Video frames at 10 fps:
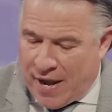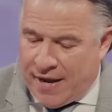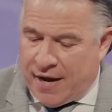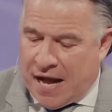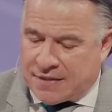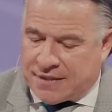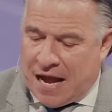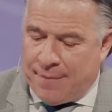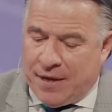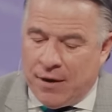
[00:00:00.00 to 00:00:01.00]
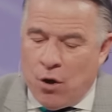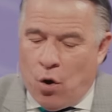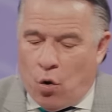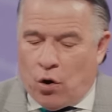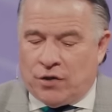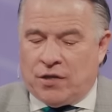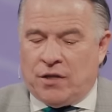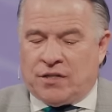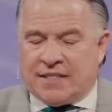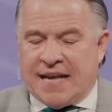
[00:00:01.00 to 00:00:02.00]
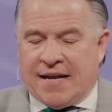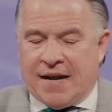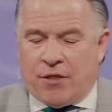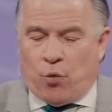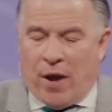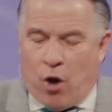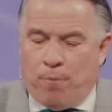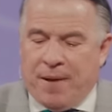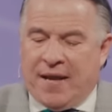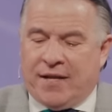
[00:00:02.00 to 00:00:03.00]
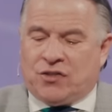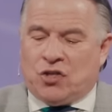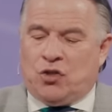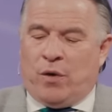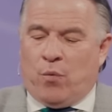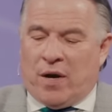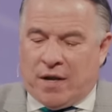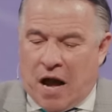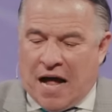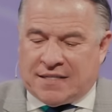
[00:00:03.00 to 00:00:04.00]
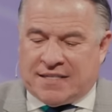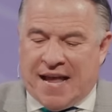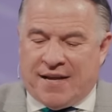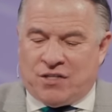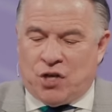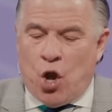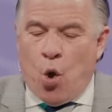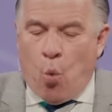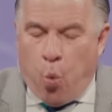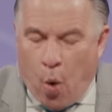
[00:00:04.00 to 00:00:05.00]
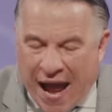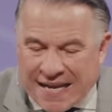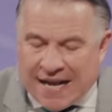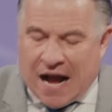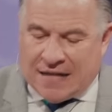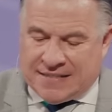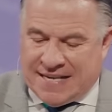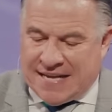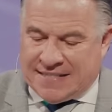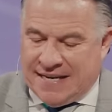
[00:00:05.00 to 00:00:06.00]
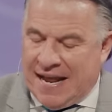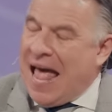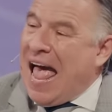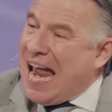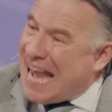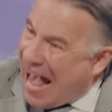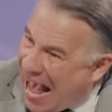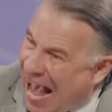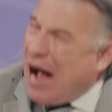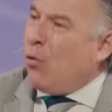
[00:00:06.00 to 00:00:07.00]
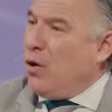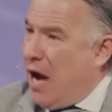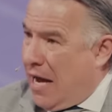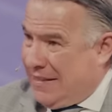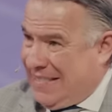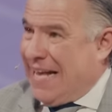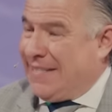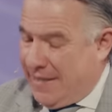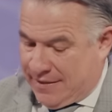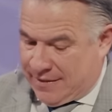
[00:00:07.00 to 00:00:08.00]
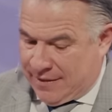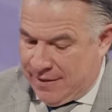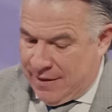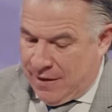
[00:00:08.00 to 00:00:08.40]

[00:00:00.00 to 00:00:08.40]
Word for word: way, in God's timing. Or to, to say it another way, obedience is doing what God says, when God says it, and how God says it